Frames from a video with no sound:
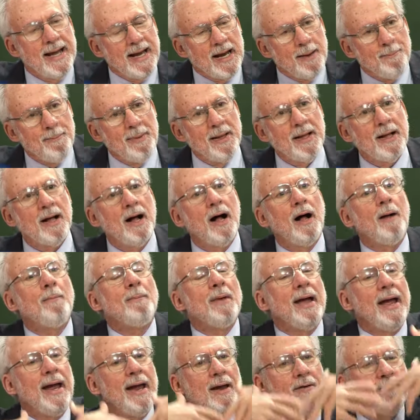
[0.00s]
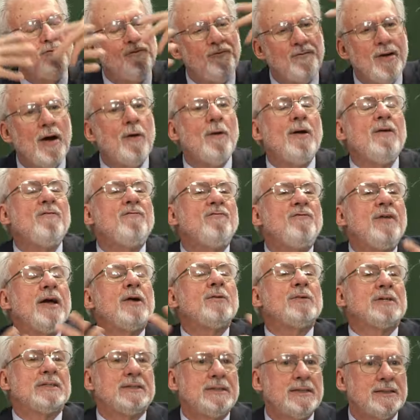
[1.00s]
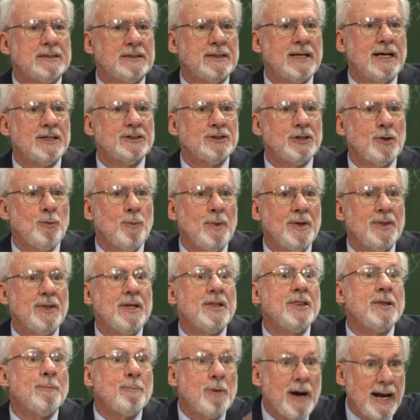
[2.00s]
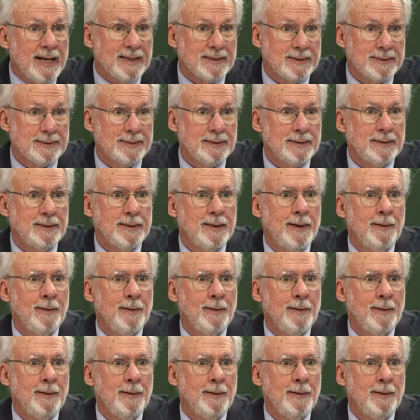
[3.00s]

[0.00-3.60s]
it had become a very vigorous discussion within the press.